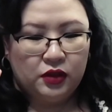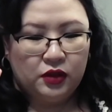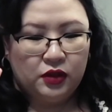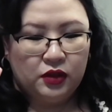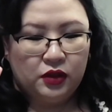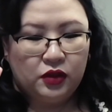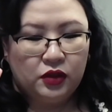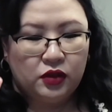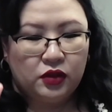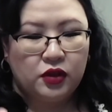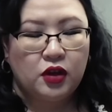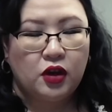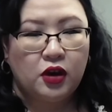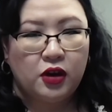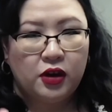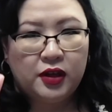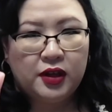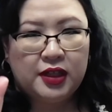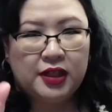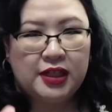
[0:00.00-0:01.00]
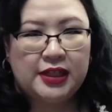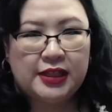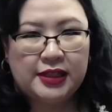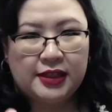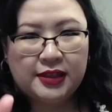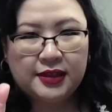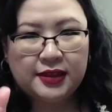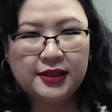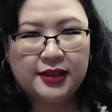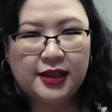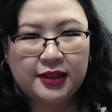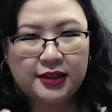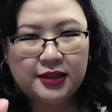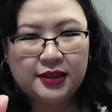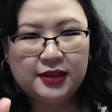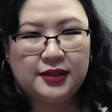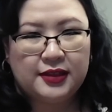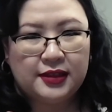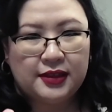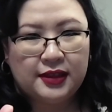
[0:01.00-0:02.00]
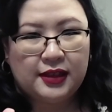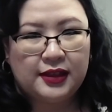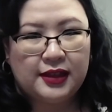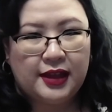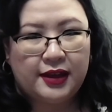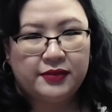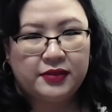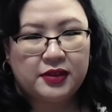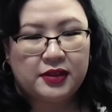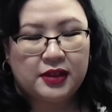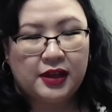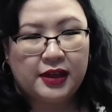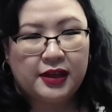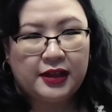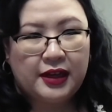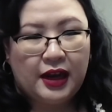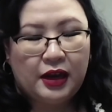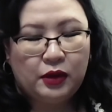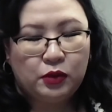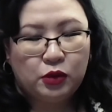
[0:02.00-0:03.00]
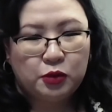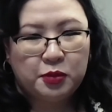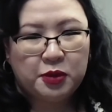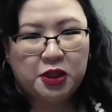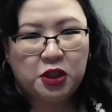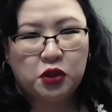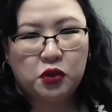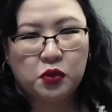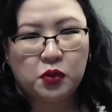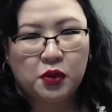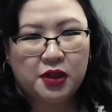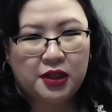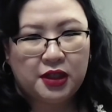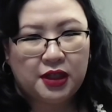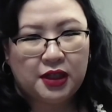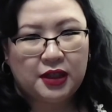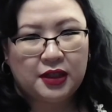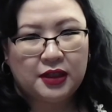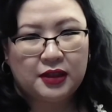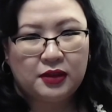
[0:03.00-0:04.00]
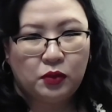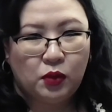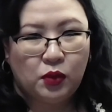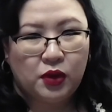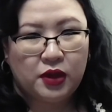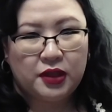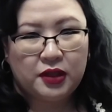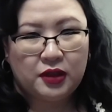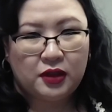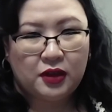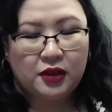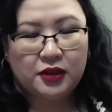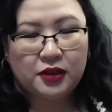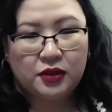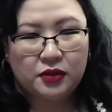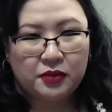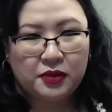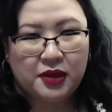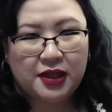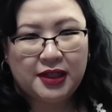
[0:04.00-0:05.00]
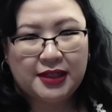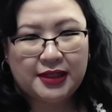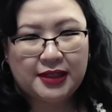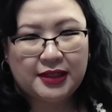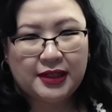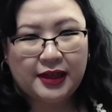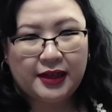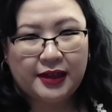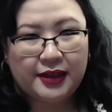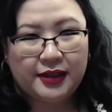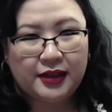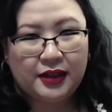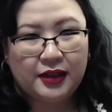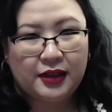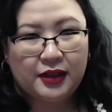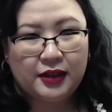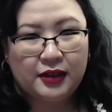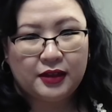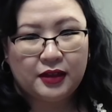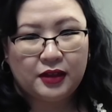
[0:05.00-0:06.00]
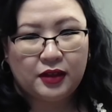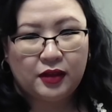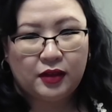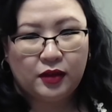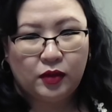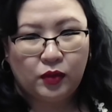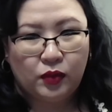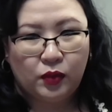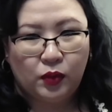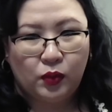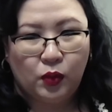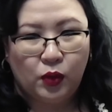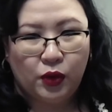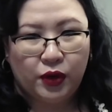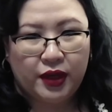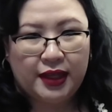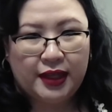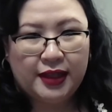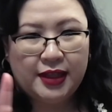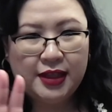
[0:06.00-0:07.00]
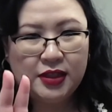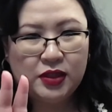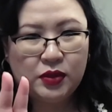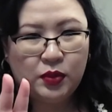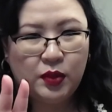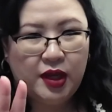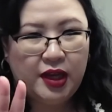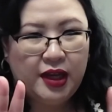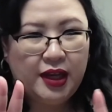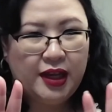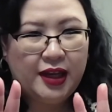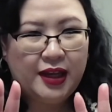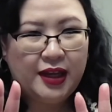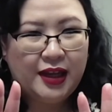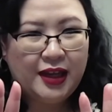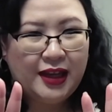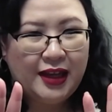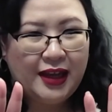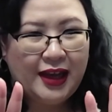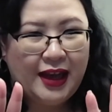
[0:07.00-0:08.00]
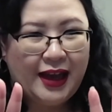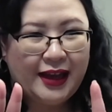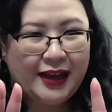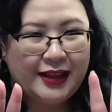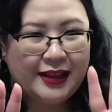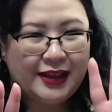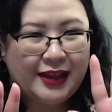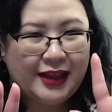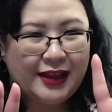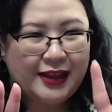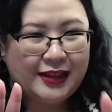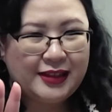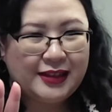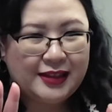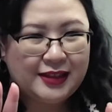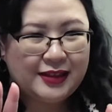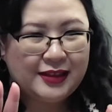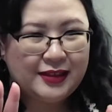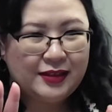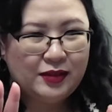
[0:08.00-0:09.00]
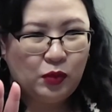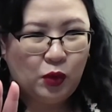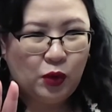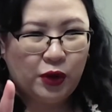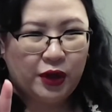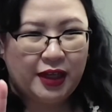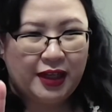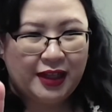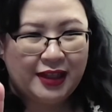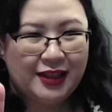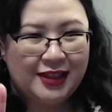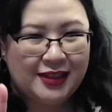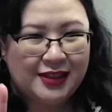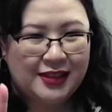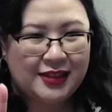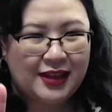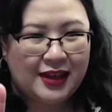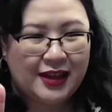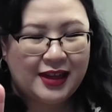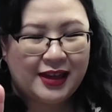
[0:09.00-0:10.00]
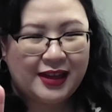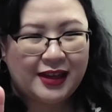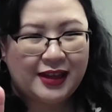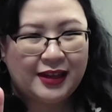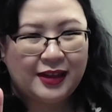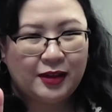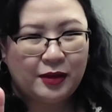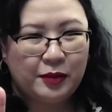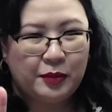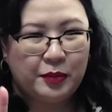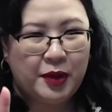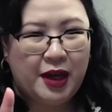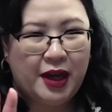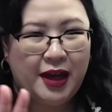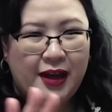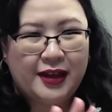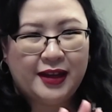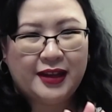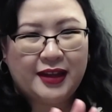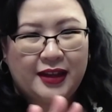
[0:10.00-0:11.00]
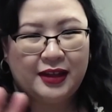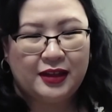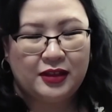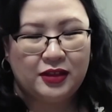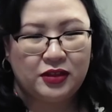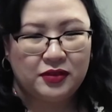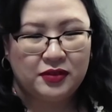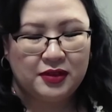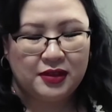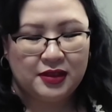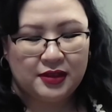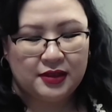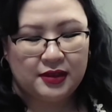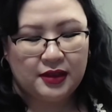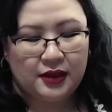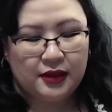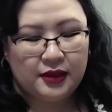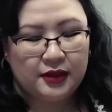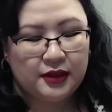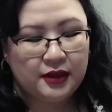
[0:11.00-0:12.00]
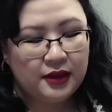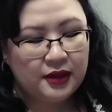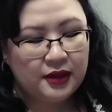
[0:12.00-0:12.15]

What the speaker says: your yarn is connected to the left side. I will be joining one on the right side and working this way, and then working this side, come back and do this side.